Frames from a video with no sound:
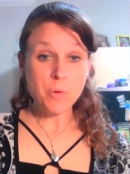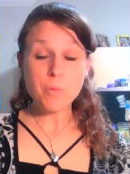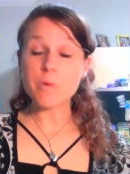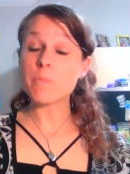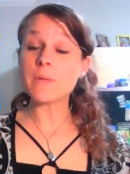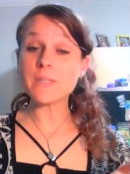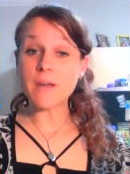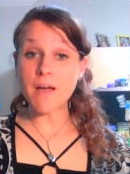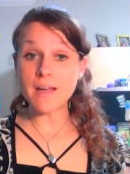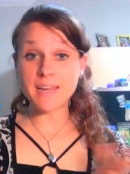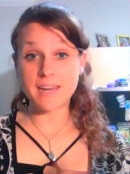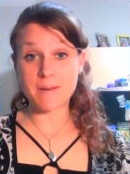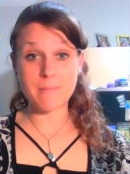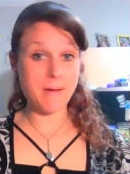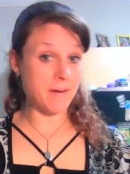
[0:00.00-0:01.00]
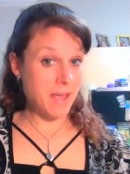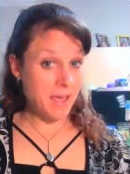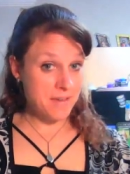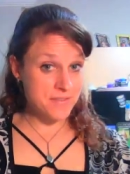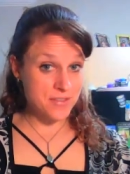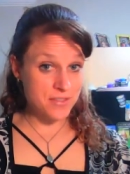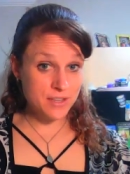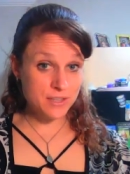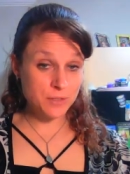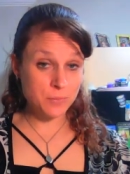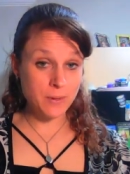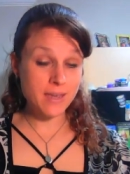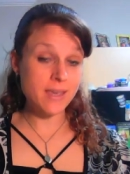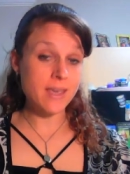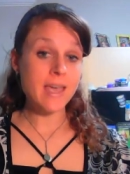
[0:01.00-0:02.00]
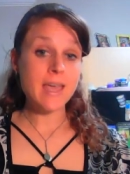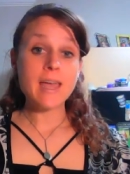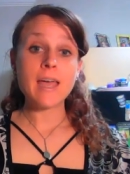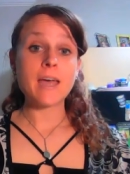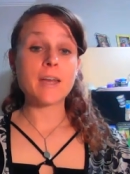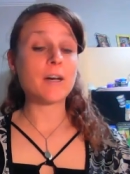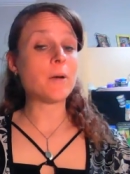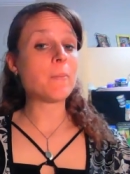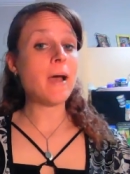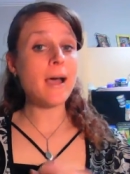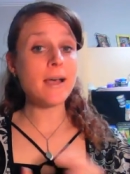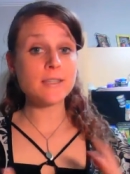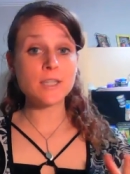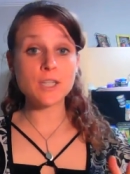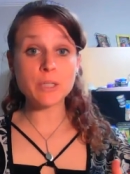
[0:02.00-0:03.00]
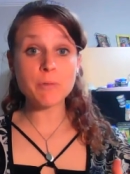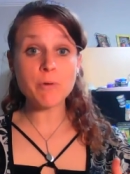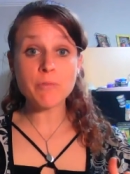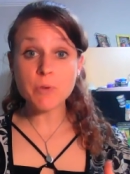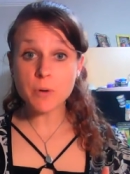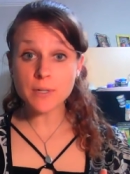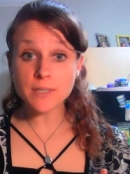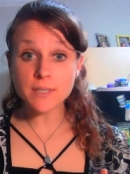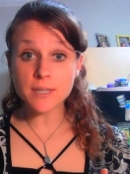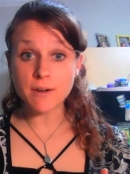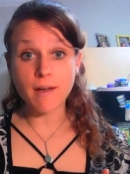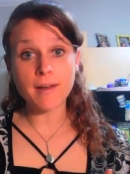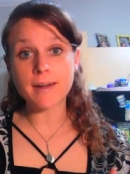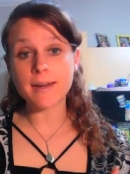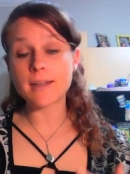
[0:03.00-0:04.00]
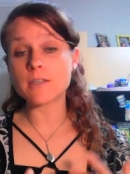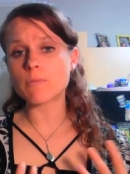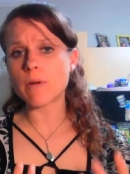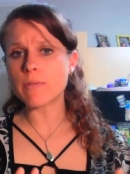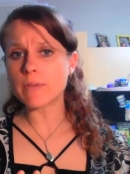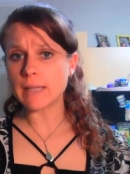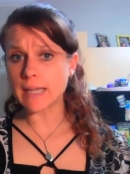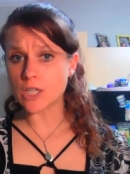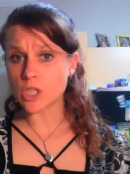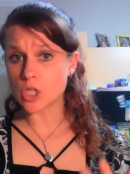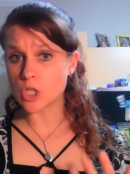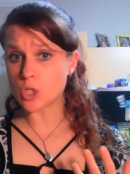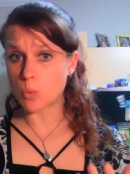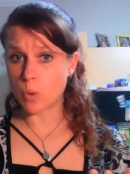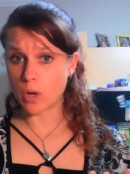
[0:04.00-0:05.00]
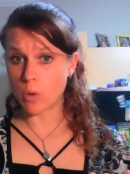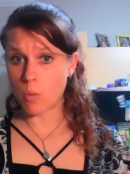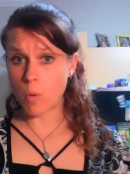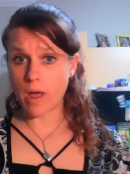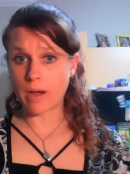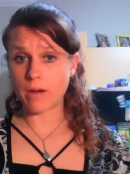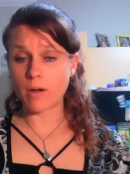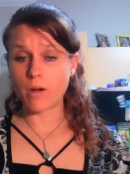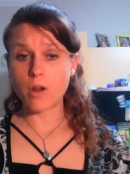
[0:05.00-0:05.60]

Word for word: We've been talking about heaven this week, and our passage that we're focusing on is Revelation 21,